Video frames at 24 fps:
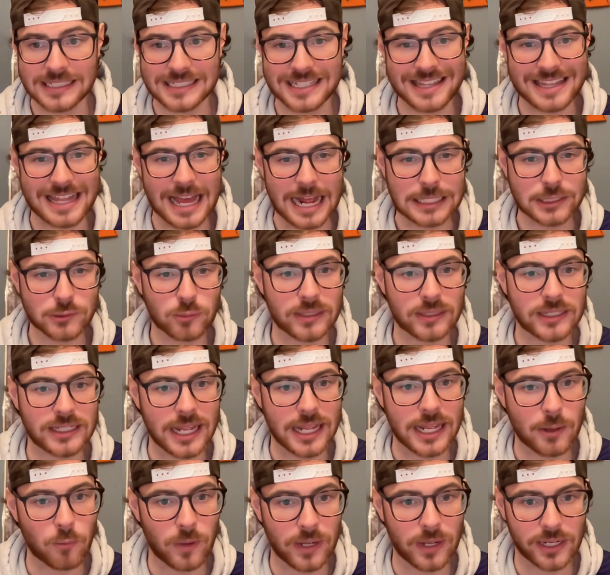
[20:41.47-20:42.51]
And that's what
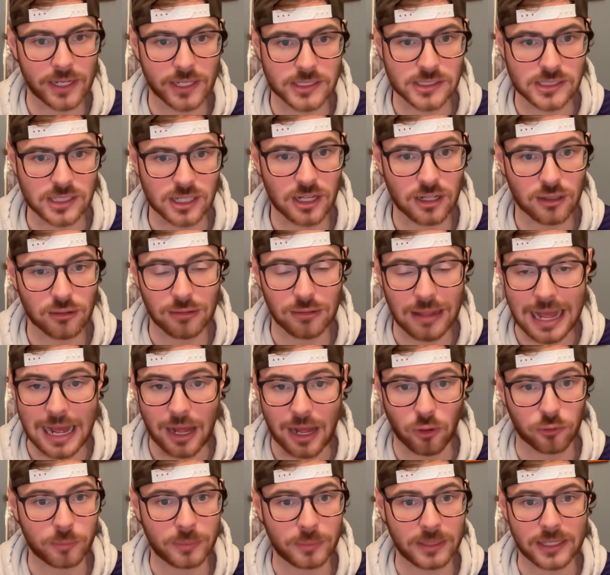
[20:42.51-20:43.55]
Nate Wiggins
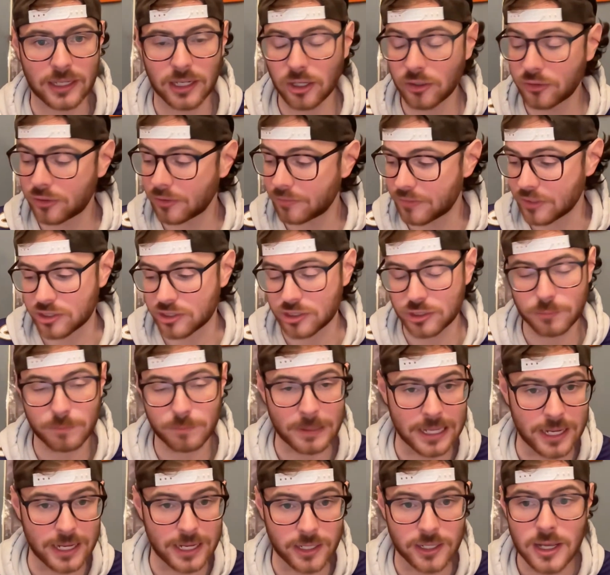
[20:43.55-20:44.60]
allows because of the
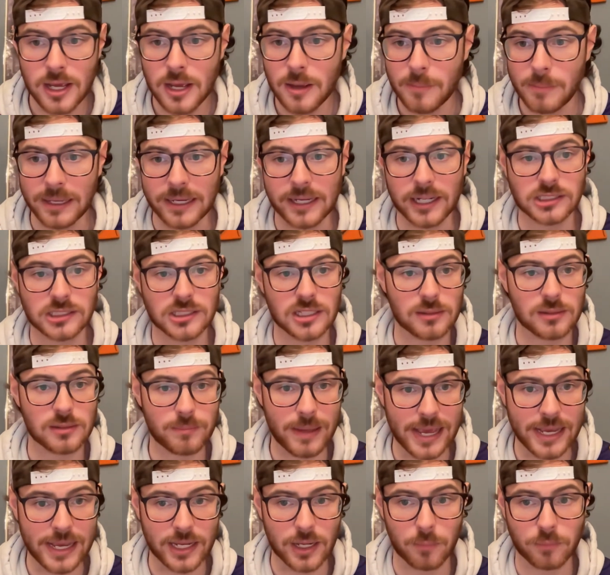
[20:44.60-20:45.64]
speed, because of the
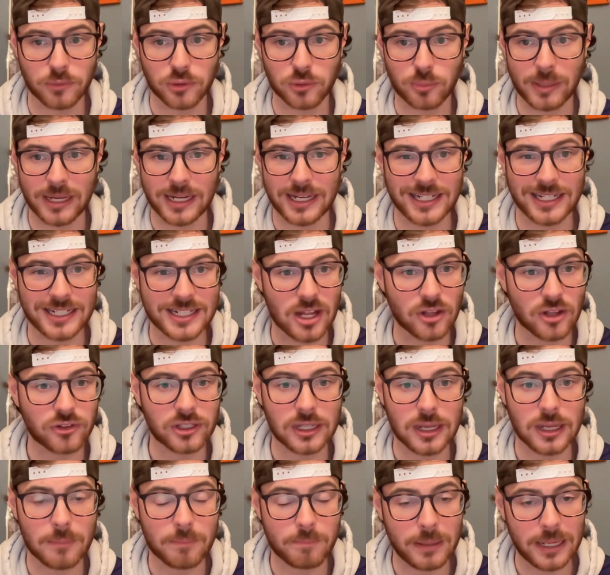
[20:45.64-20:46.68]
makeup speed. He doesn't
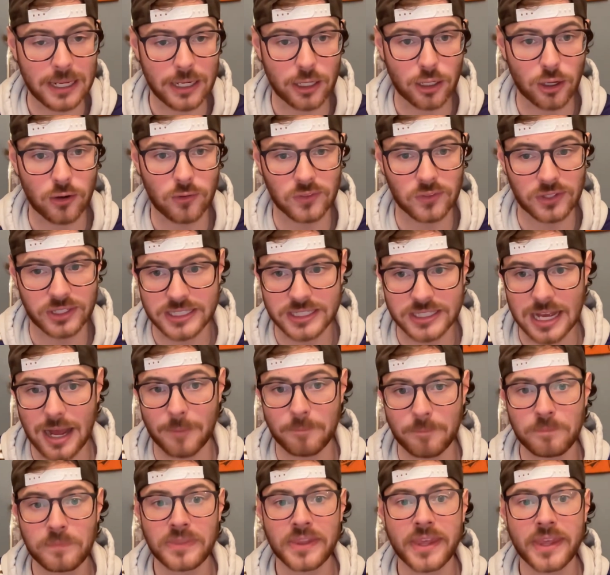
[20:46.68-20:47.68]
get beat over the top.